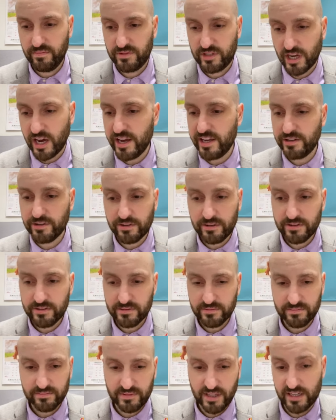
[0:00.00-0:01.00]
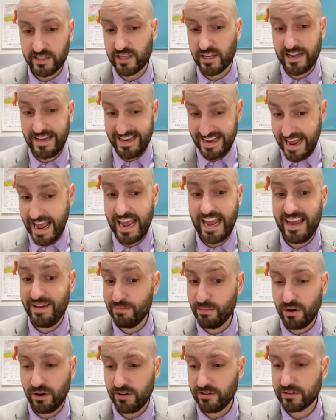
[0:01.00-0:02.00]
title that's a
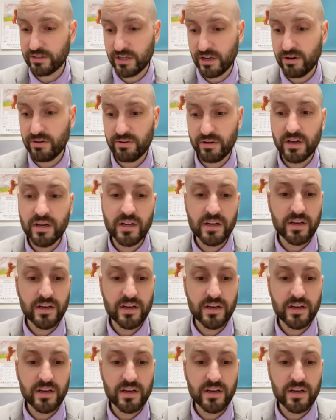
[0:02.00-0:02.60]
name also,